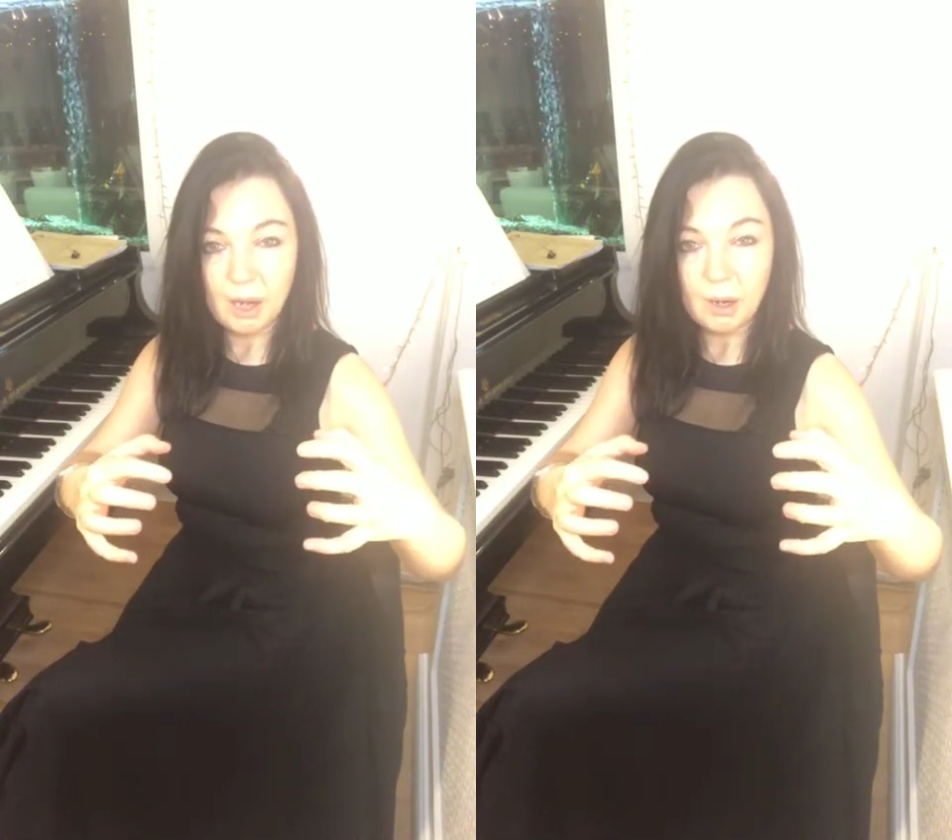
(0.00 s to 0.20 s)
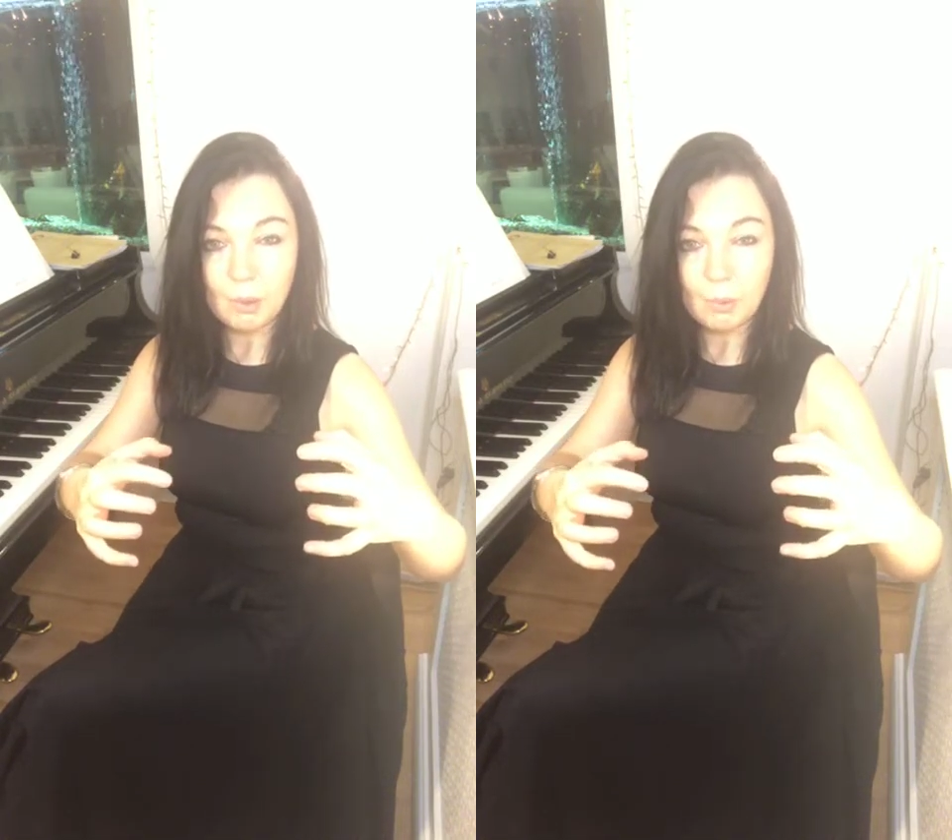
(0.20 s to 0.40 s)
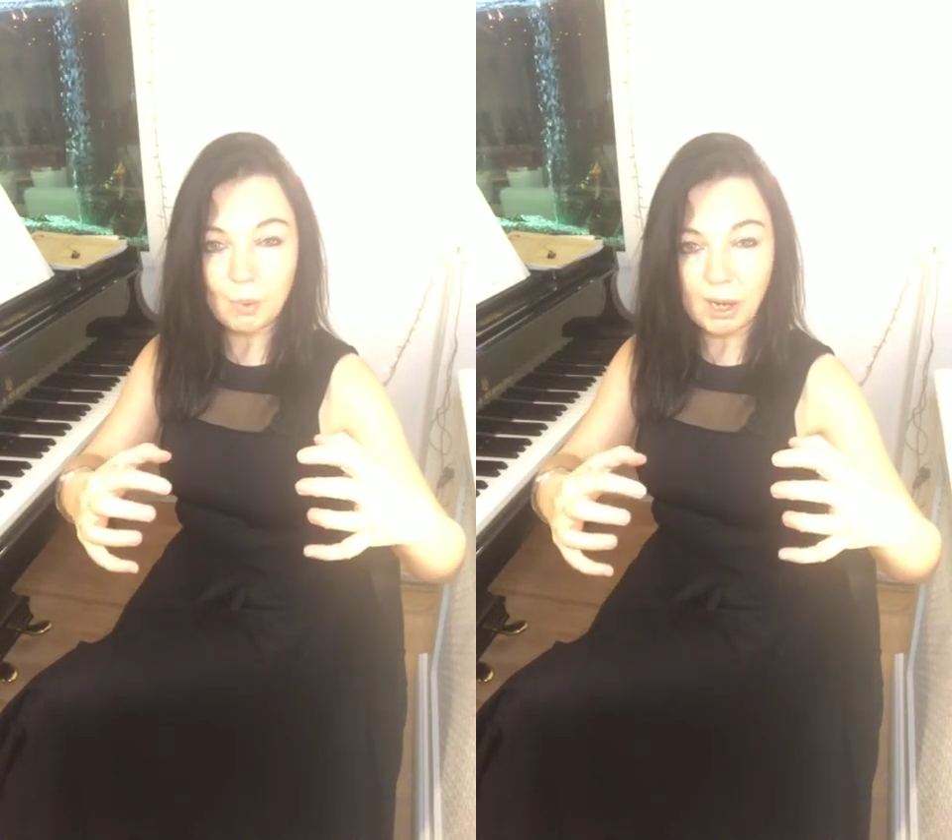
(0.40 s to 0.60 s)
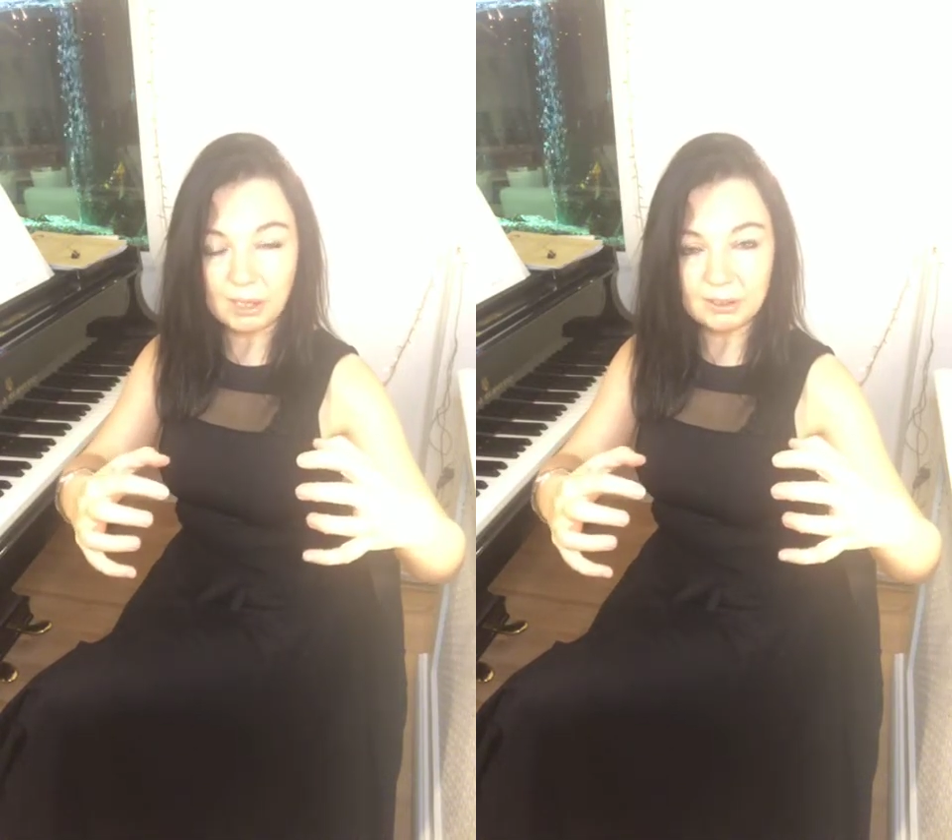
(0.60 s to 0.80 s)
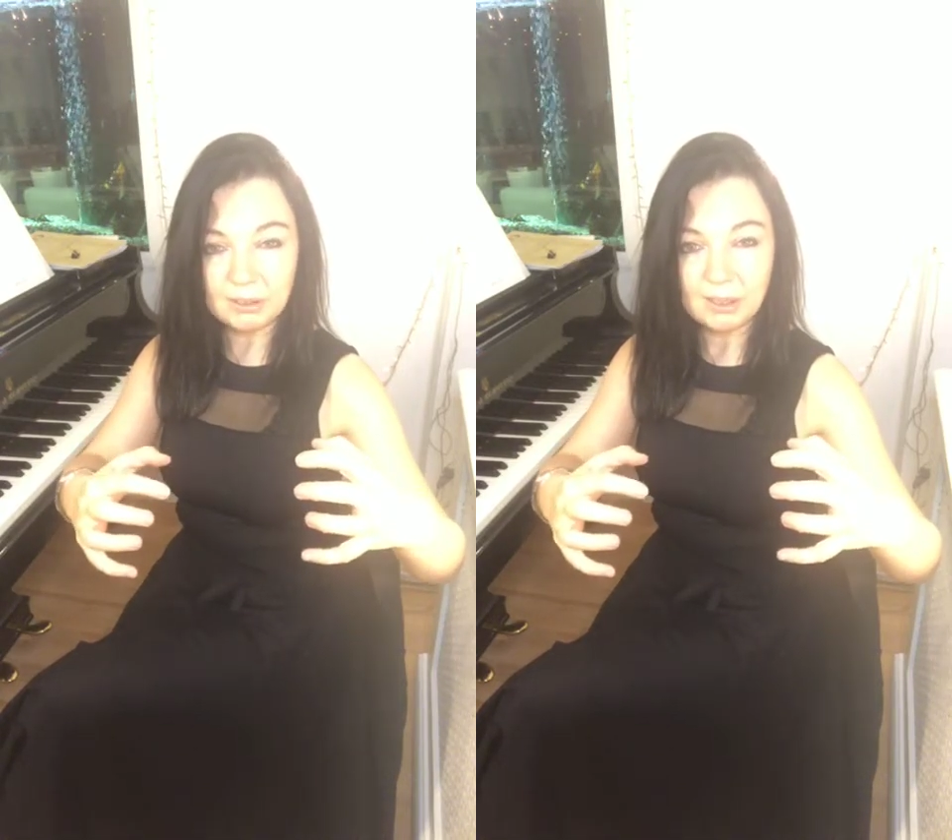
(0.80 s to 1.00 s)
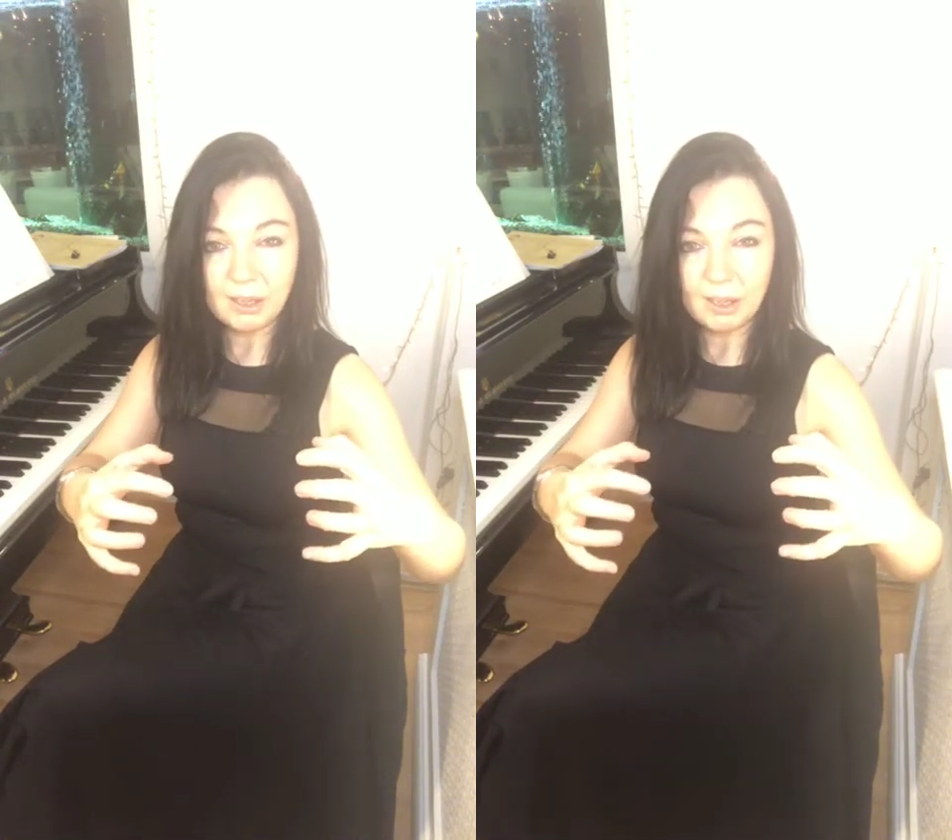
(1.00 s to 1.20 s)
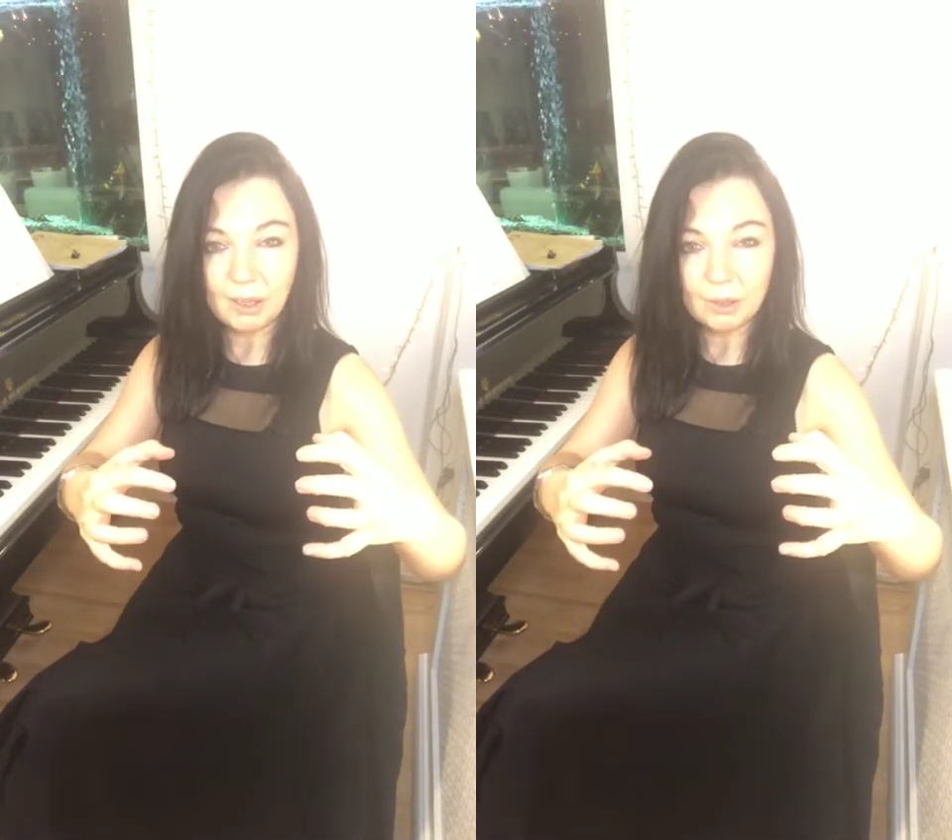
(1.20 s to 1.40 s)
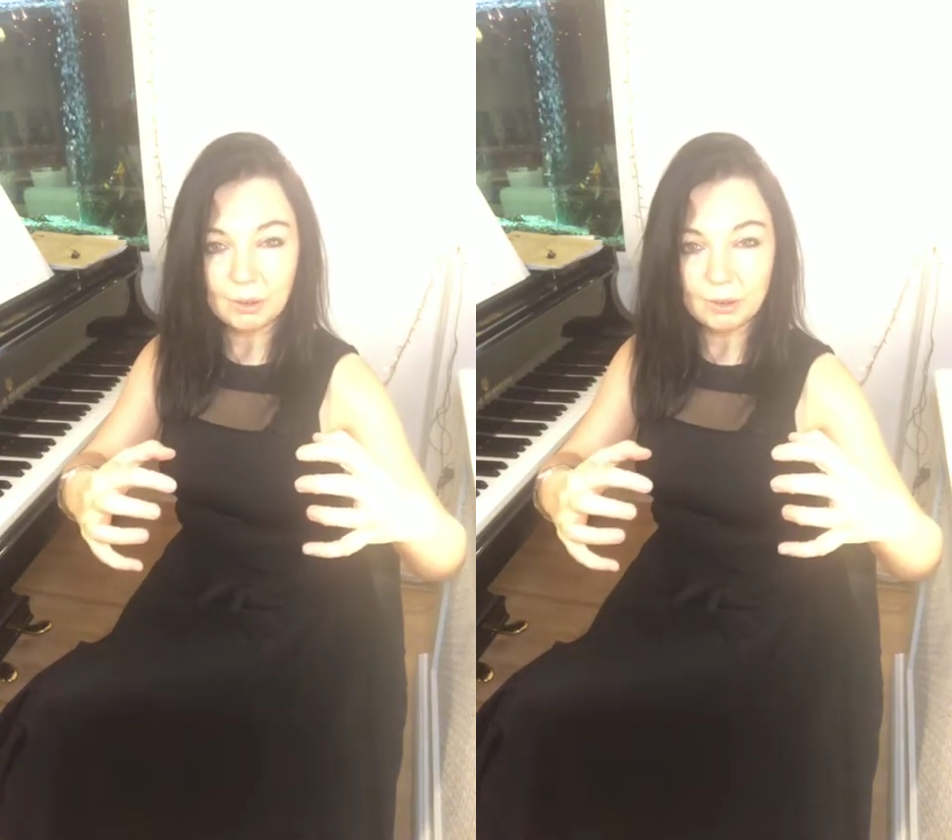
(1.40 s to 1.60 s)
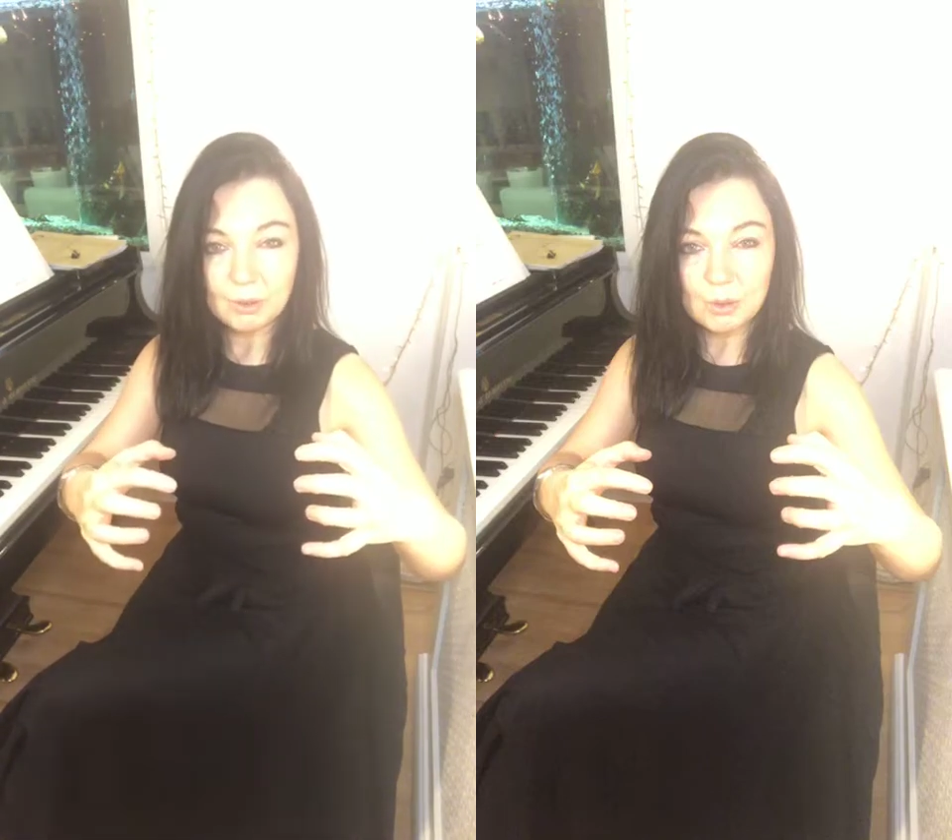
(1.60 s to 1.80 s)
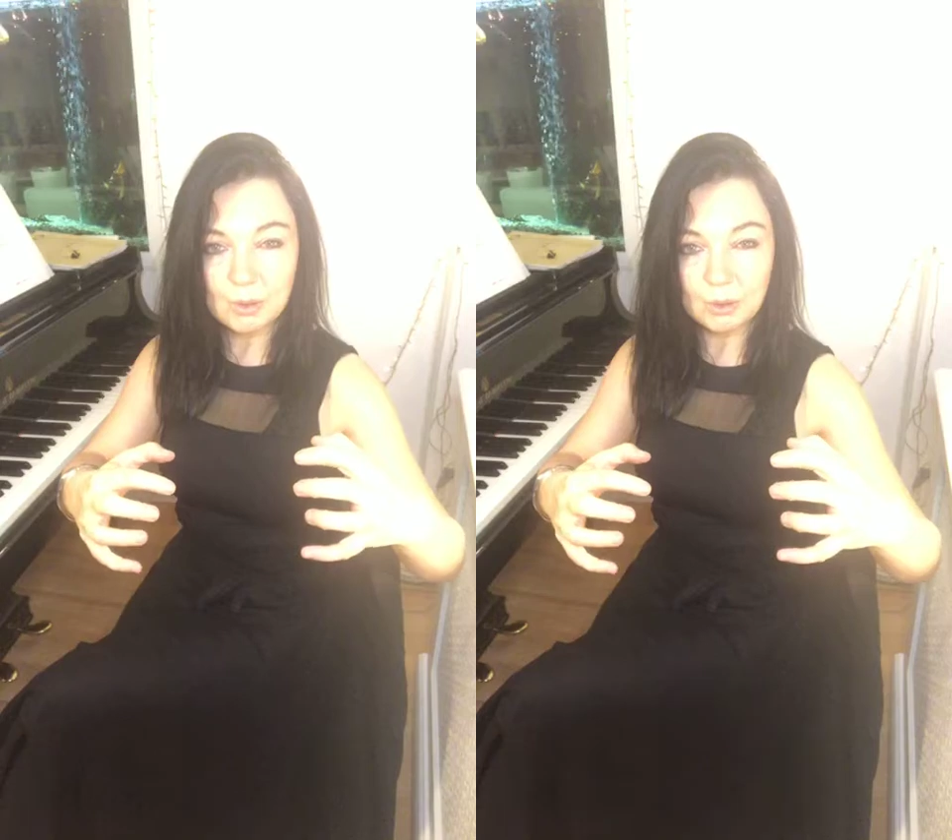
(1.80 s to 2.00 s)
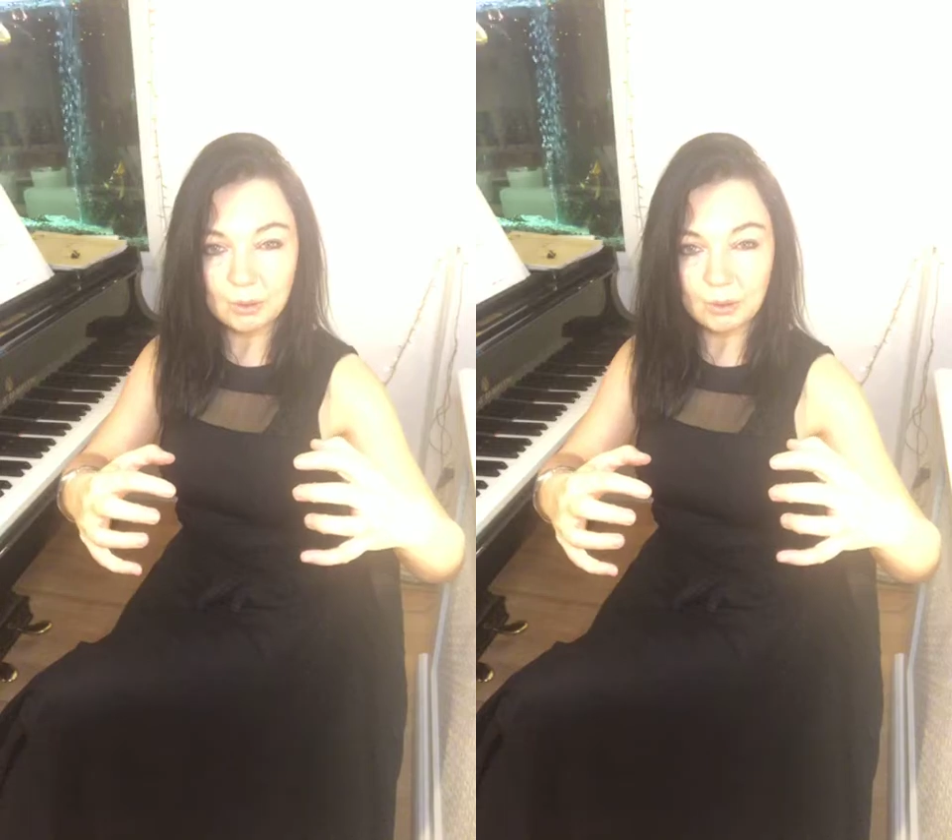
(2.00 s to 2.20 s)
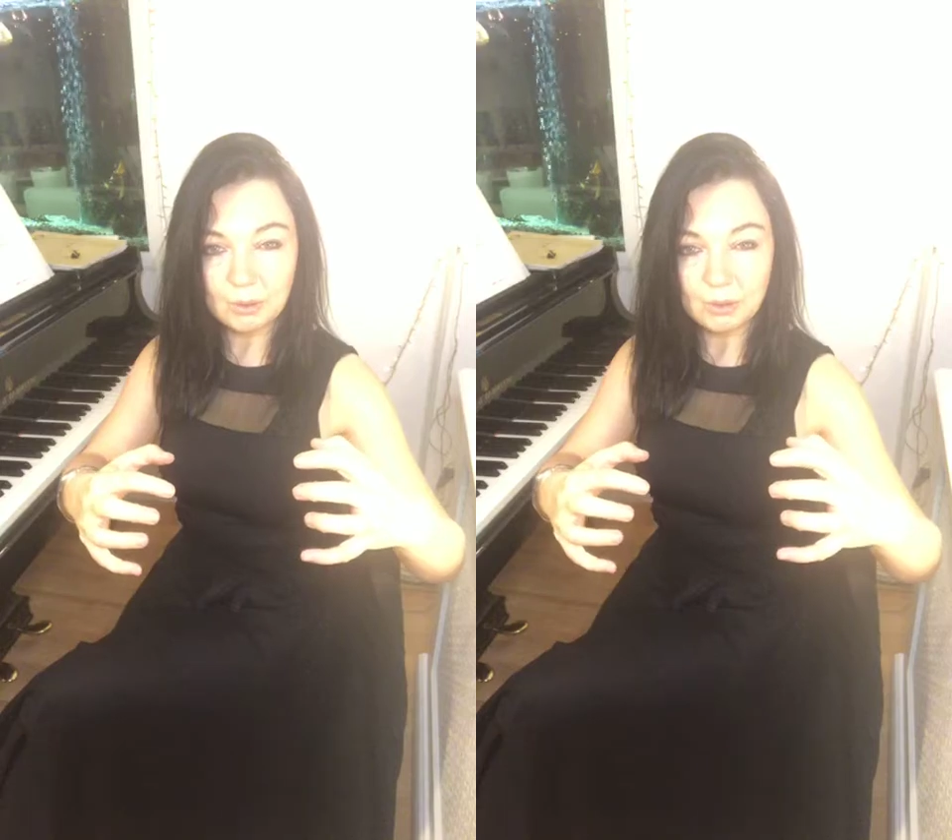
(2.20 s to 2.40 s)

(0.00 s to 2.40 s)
1, 2,